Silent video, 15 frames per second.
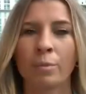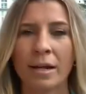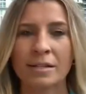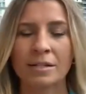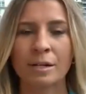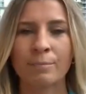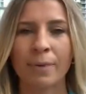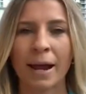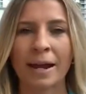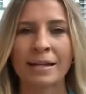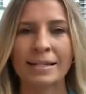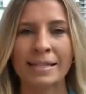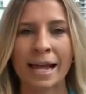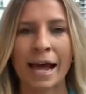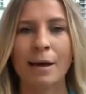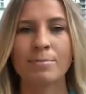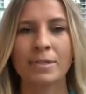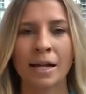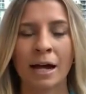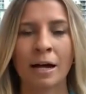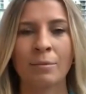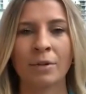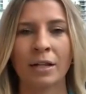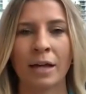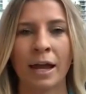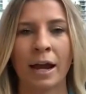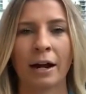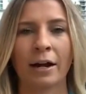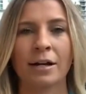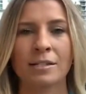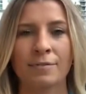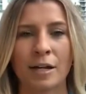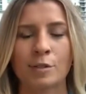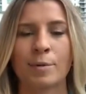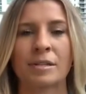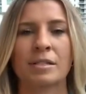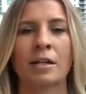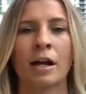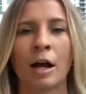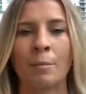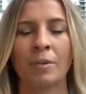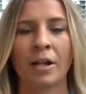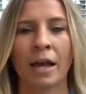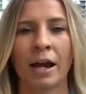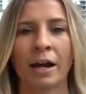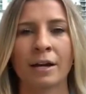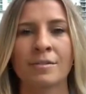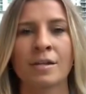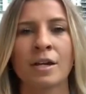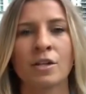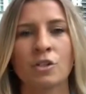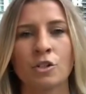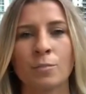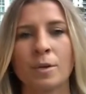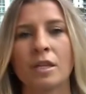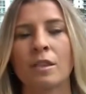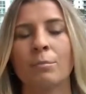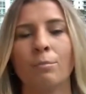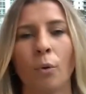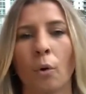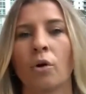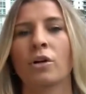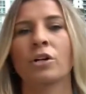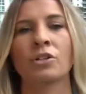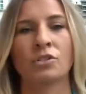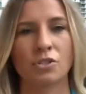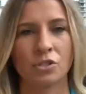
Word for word: President Biden tapped Kamala Harris, Vice President Kamala Harris, to be the border